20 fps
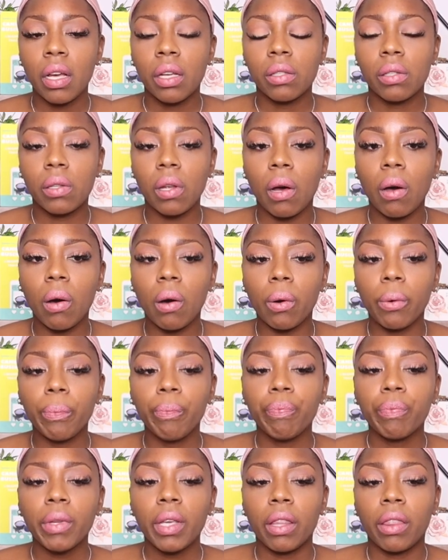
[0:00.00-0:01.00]

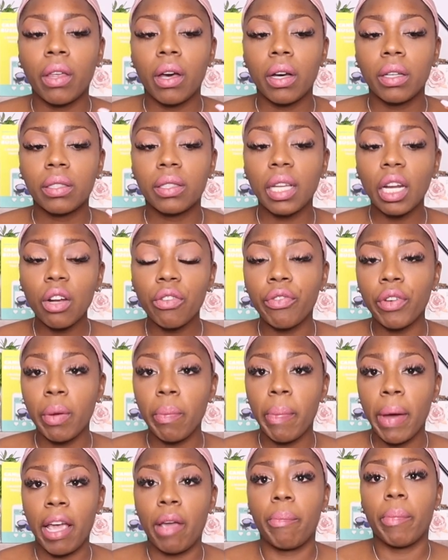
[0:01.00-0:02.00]
So the
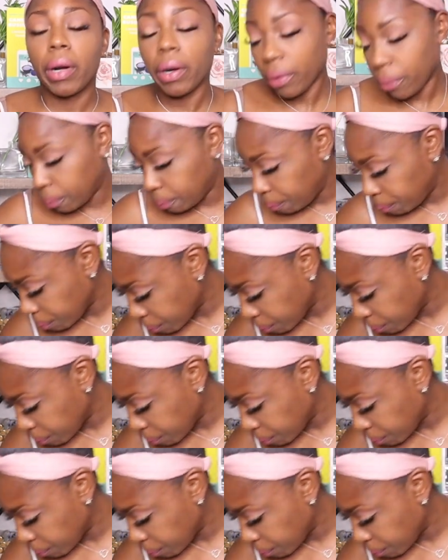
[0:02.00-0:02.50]
cellophane paper,